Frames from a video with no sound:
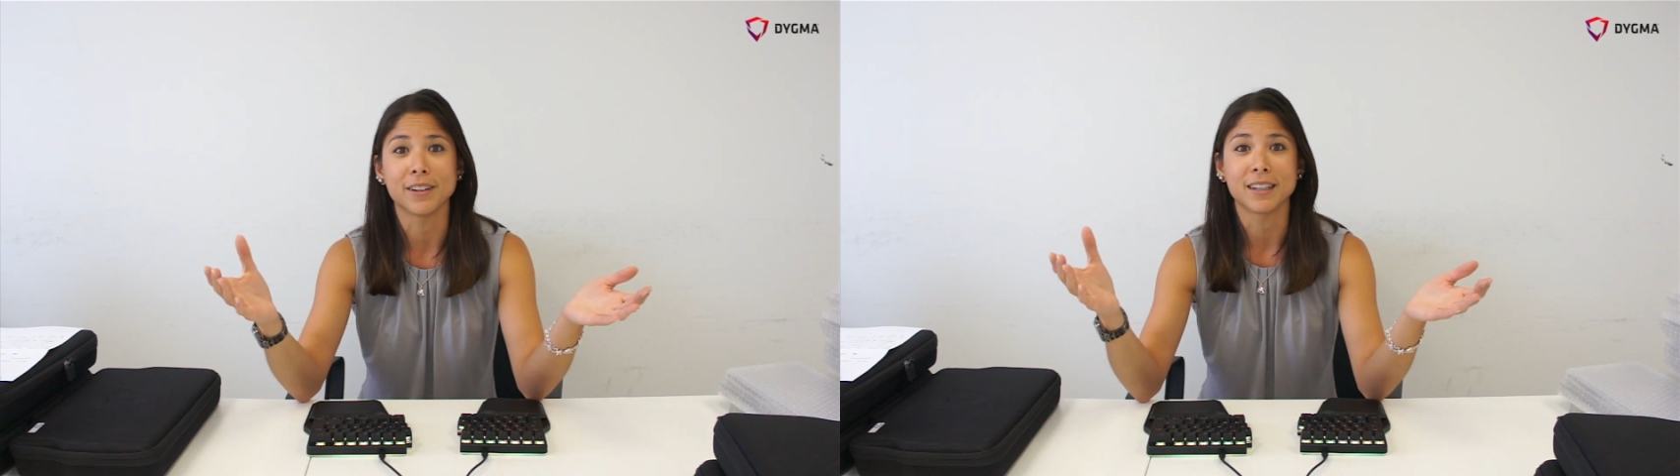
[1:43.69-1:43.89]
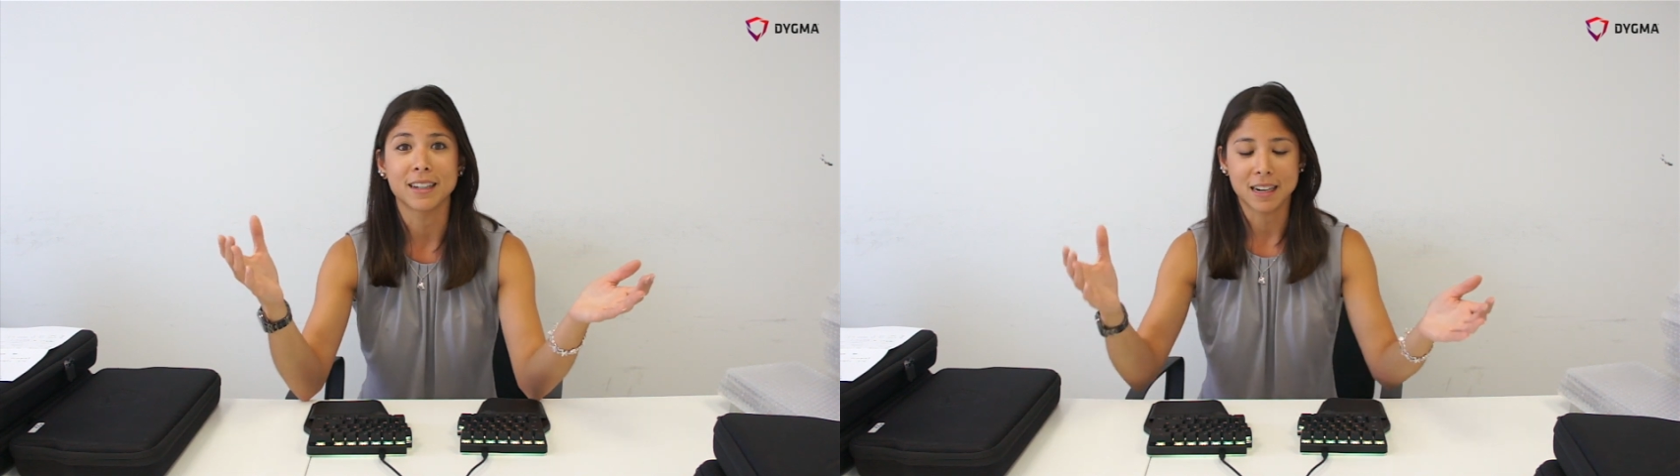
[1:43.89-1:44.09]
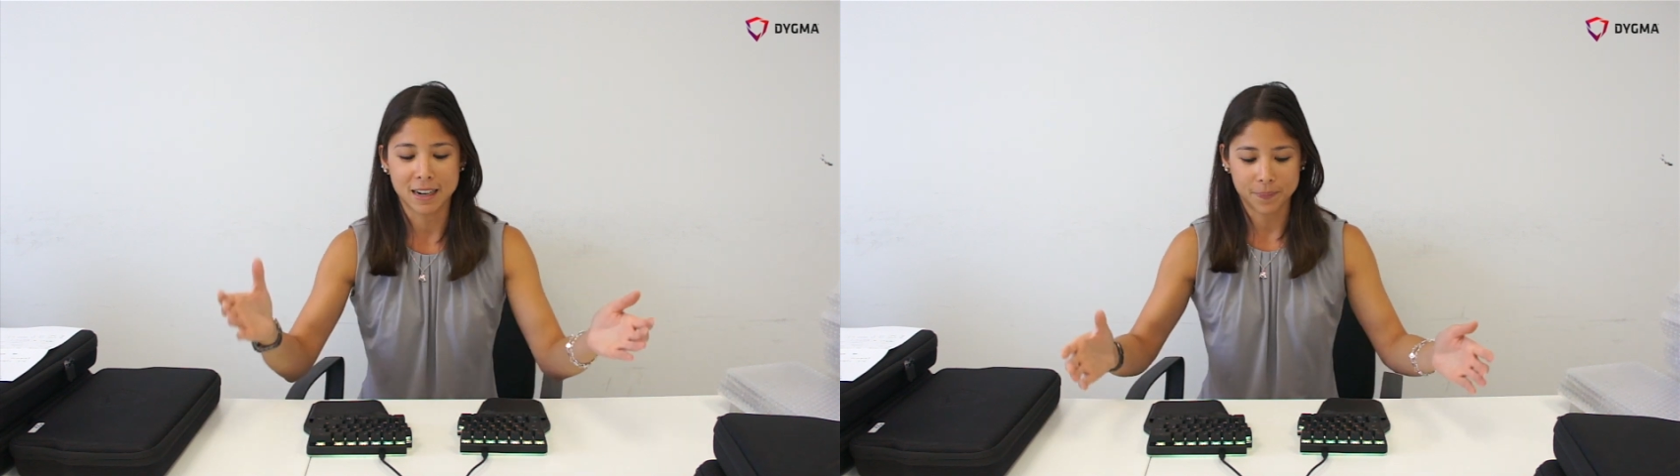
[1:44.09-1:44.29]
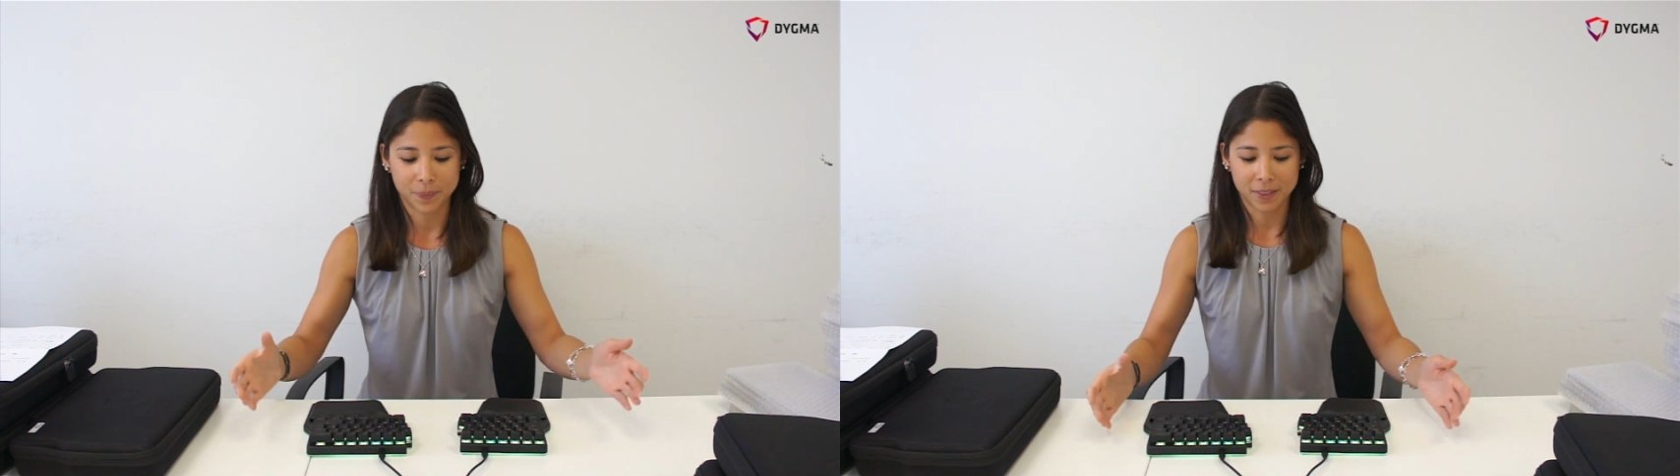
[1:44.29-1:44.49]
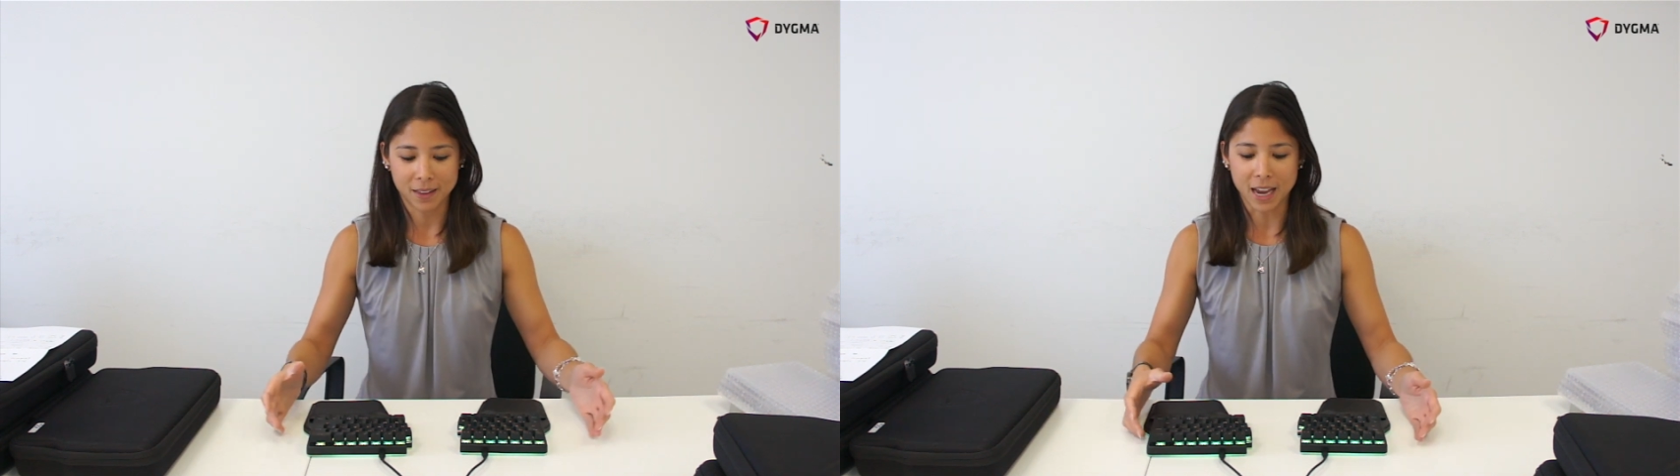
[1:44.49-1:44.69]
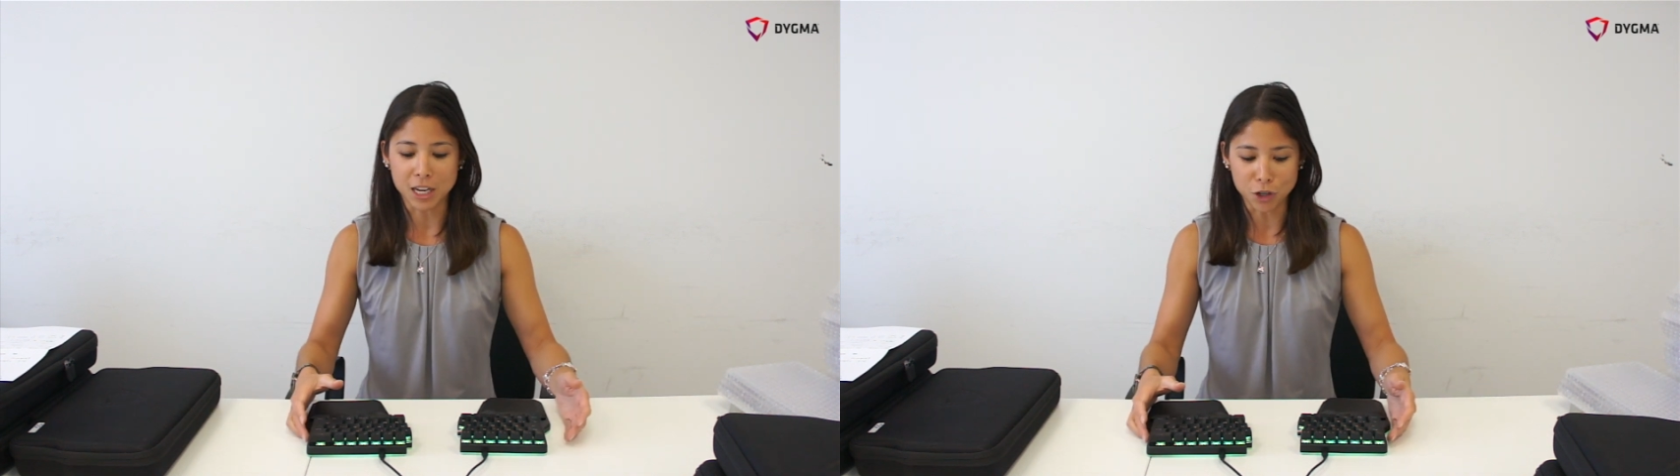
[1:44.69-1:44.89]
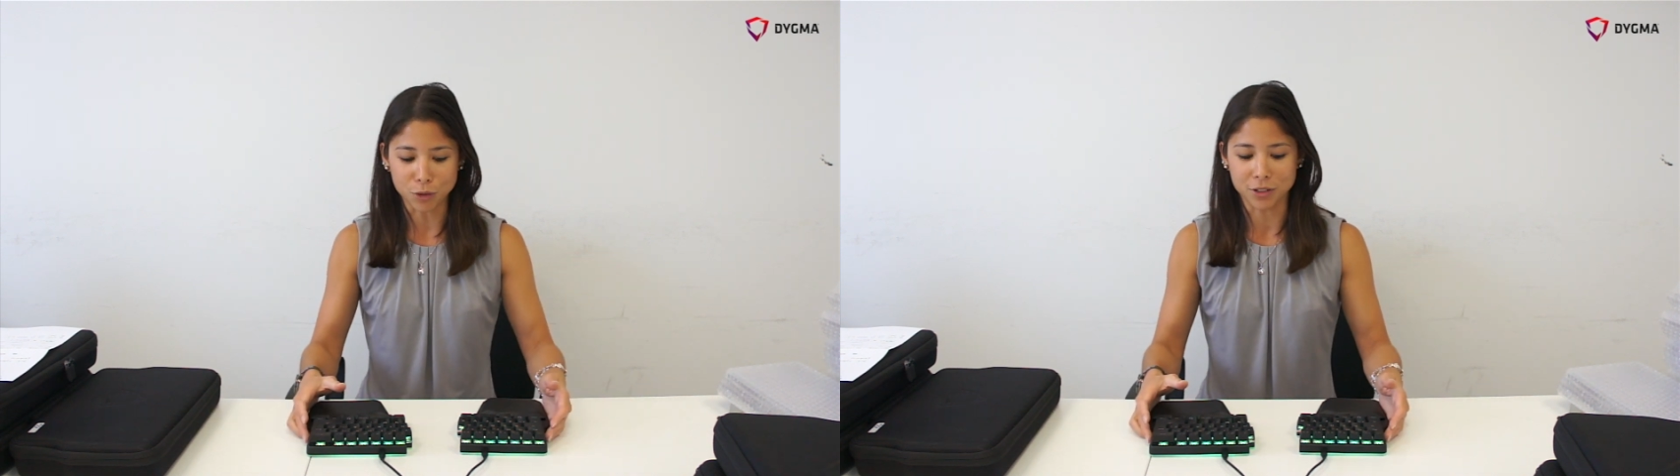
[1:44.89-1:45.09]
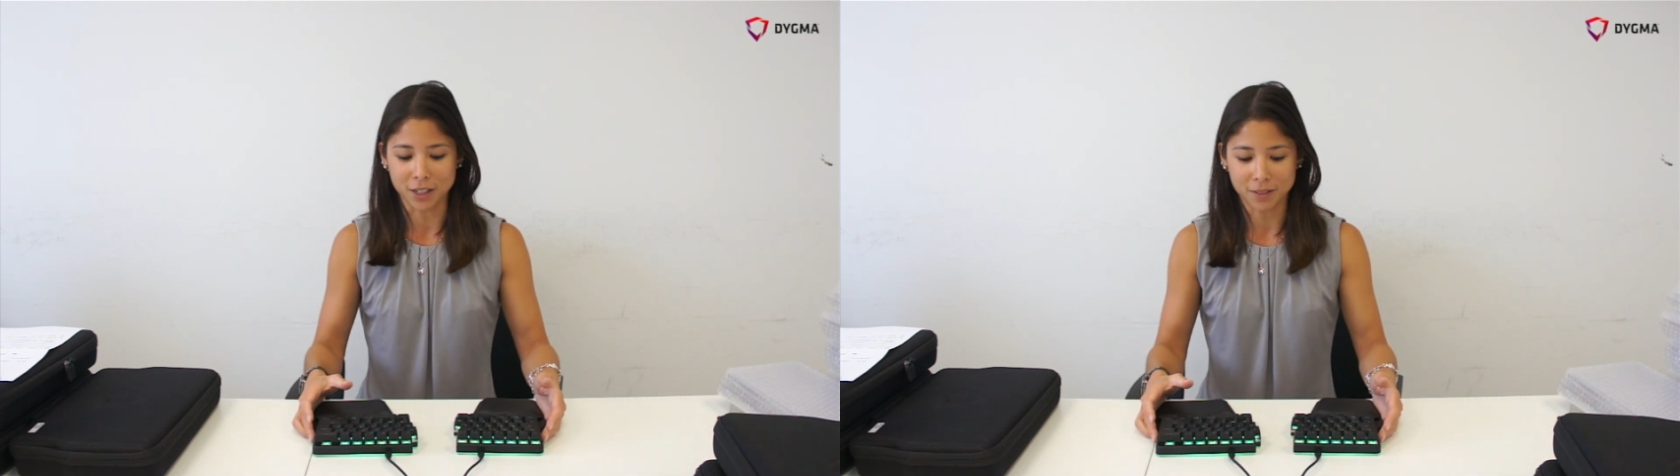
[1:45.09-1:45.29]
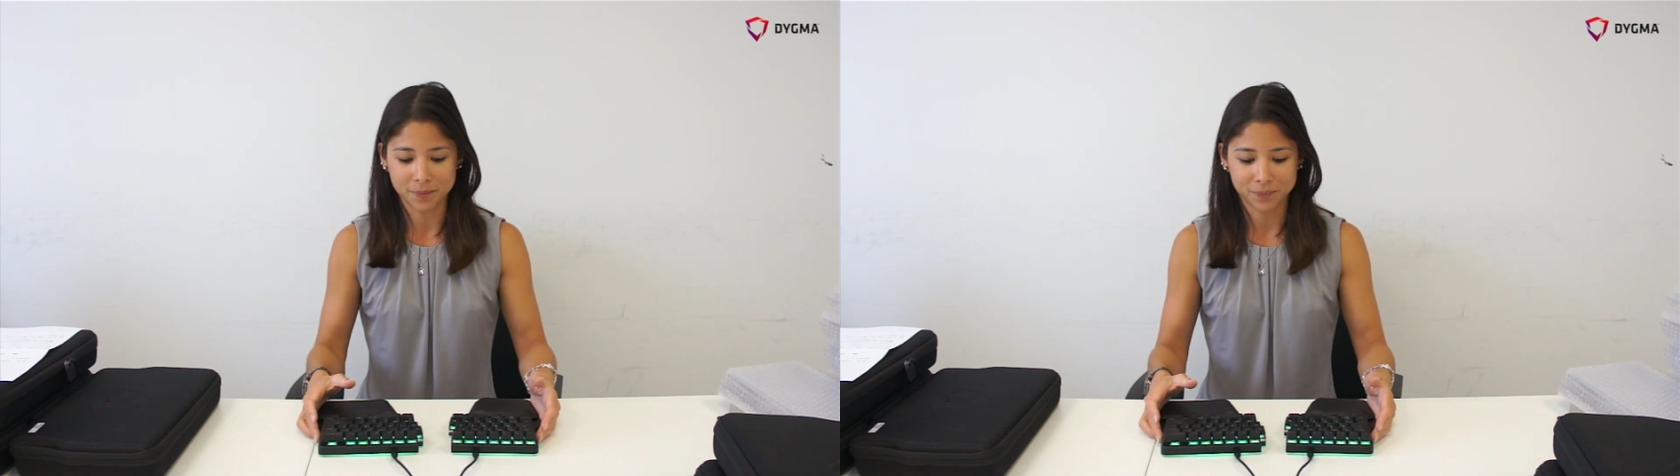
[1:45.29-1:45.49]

it and use it.